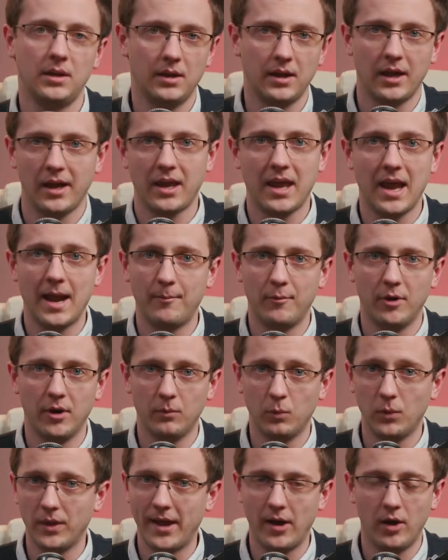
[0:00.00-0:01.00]
a camera
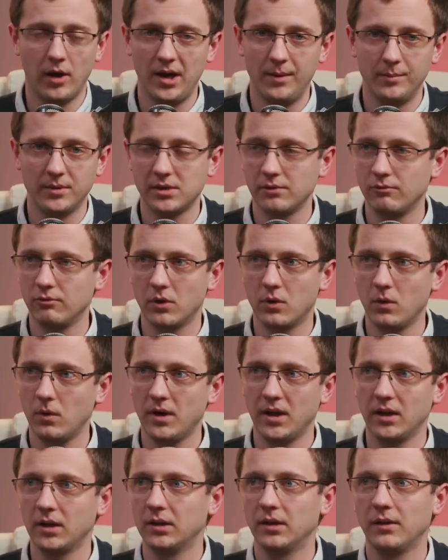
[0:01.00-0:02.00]
without unlimited
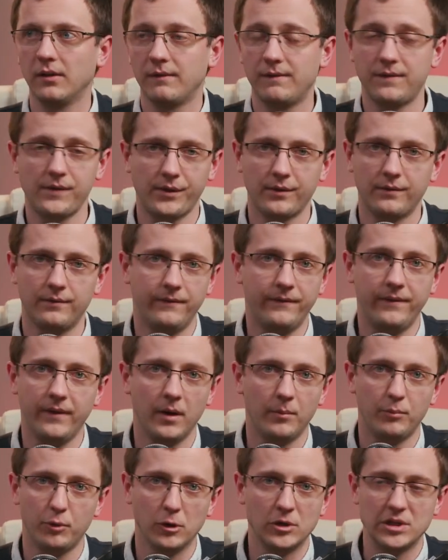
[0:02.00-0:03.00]
recording for
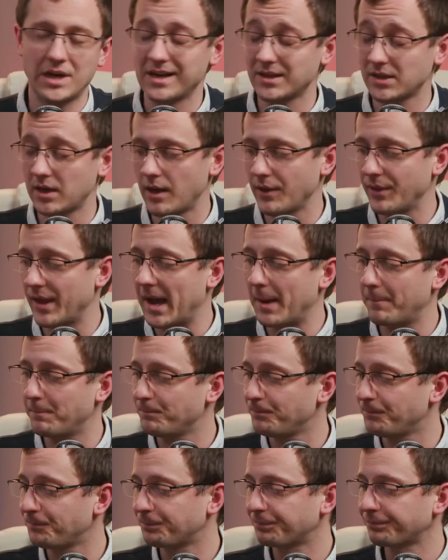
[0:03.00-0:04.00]
projects like that.
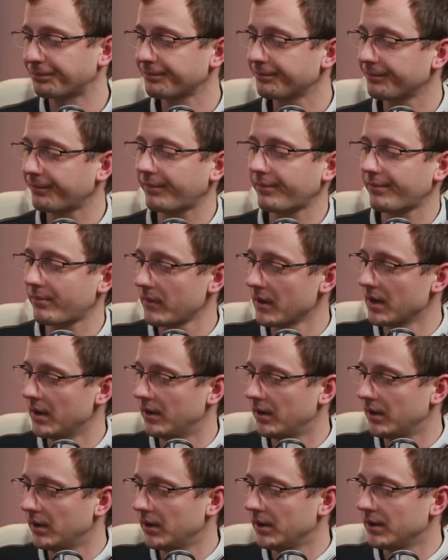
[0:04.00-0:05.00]

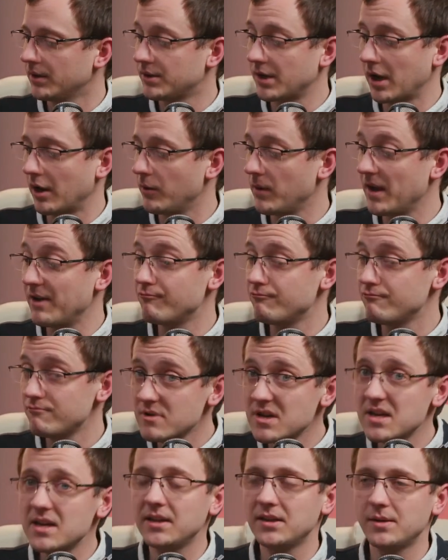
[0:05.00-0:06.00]
So it
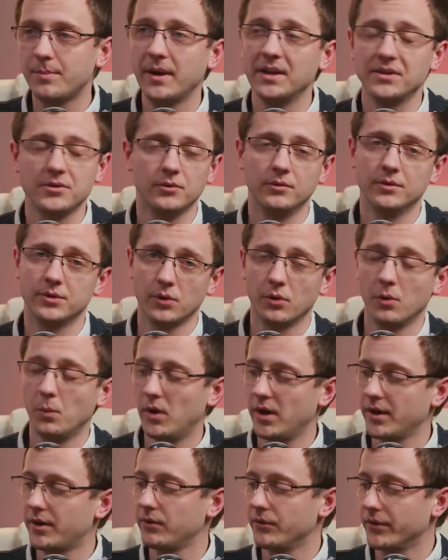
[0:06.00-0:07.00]
really depends on the sort of
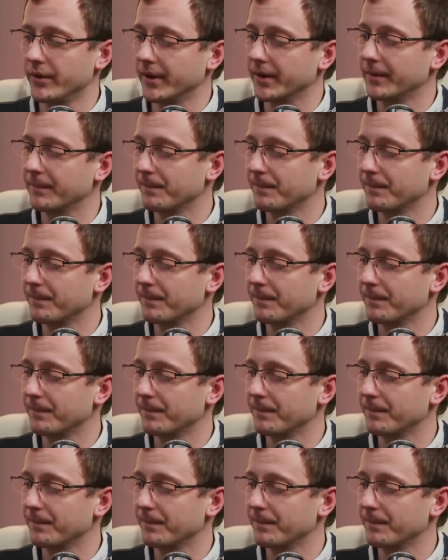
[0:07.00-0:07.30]
work you're doing.